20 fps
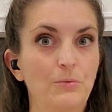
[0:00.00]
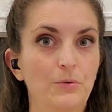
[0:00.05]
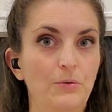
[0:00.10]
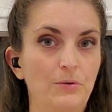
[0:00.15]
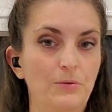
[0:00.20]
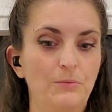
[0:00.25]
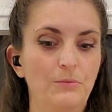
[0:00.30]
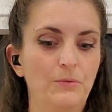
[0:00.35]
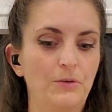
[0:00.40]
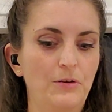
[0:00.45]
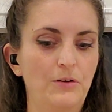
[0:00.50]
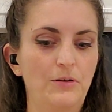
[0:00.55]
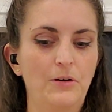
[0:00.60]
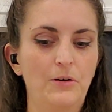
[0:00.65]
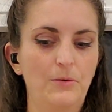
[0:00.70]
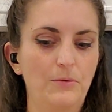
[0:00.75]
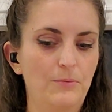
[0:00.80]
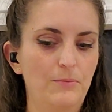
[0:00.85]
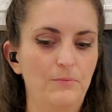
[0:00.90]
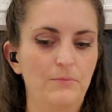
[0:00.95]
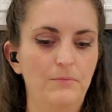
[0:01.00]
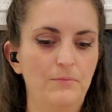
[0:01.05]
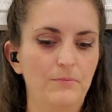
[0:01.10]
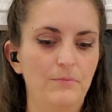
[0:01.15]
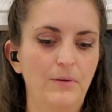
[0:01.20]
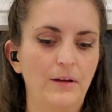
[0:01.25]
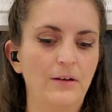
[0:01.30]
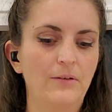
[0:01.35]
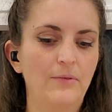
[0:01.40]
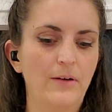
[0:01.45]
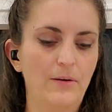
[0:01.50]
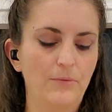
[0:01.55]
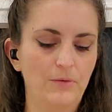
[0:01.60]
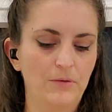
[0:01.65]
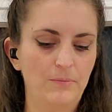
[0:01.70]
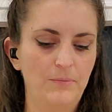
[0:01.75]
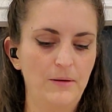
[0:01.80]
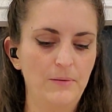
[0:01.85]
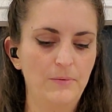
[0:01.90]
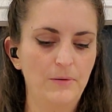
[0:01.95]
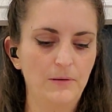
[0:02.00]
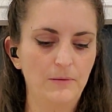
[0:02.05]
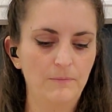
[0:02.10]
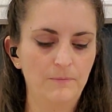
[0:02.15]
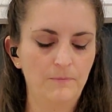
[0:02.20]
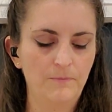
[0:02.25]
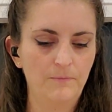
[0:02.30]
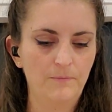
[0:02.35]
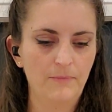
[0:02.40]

room or big event with people.